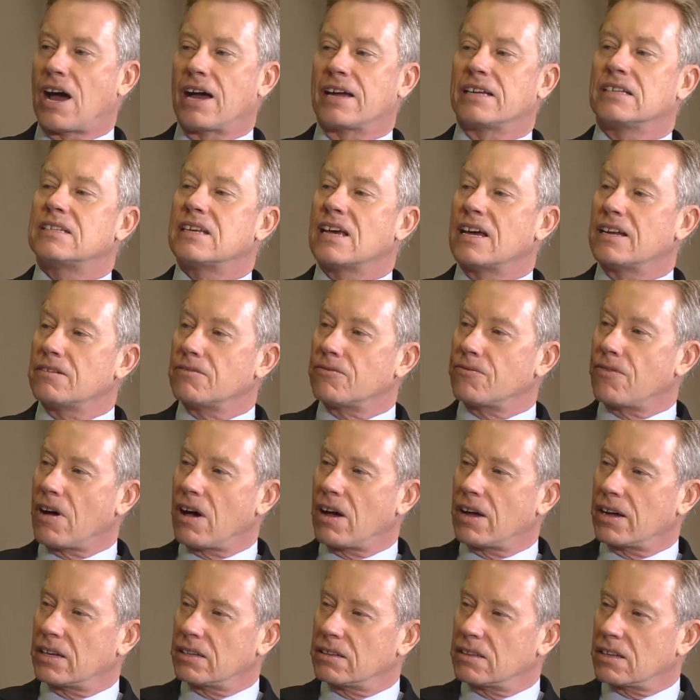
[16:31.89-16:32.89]

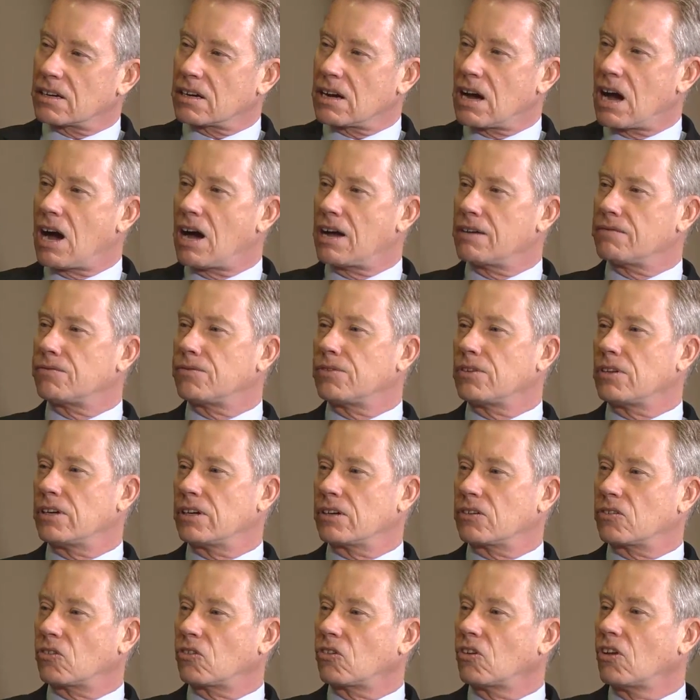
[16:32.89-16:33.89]
identifying the
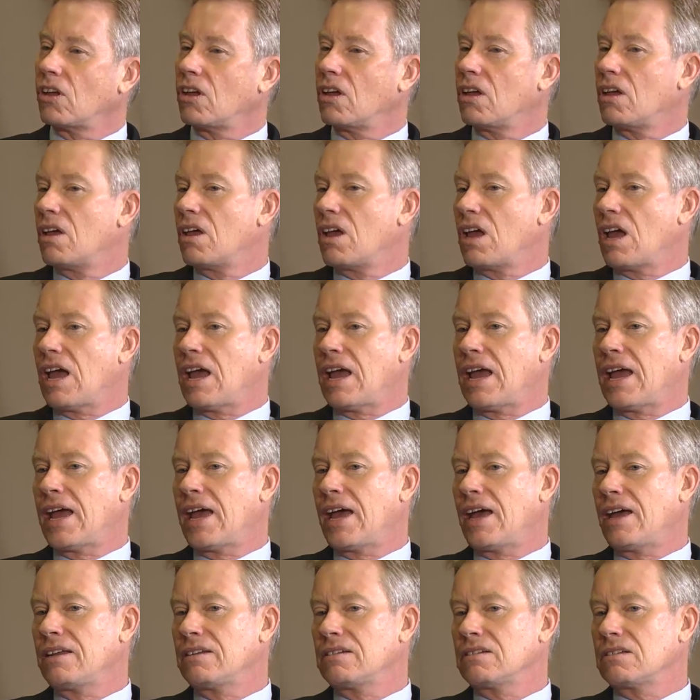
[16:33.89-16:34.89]
conflicts,
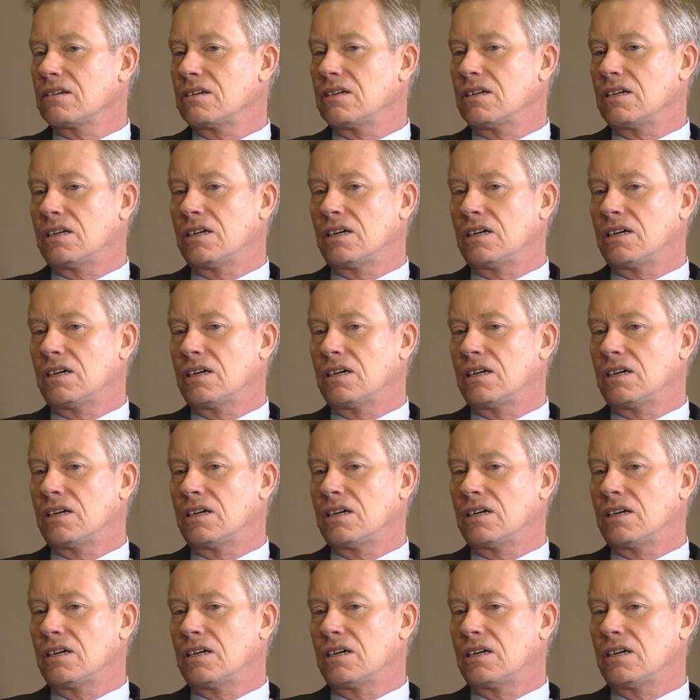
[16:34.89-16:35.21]
and